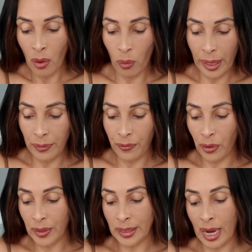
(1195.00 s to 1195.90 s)
wait for
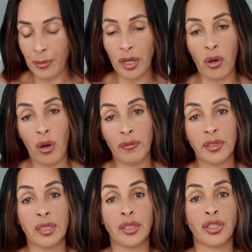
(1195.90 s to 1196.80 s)
the timer to go off
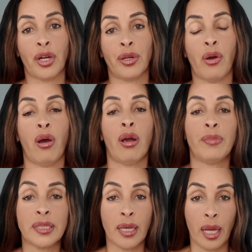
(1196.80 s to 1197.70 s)
to turn our
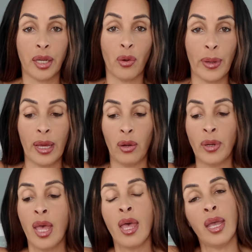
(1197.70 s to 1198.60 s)
biscotti around.
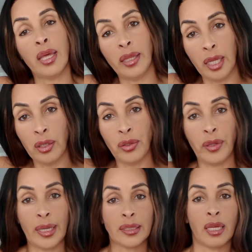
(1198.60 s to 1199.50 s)
And then
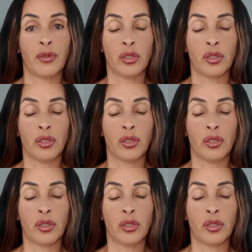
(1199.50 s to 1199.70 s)
next time you'll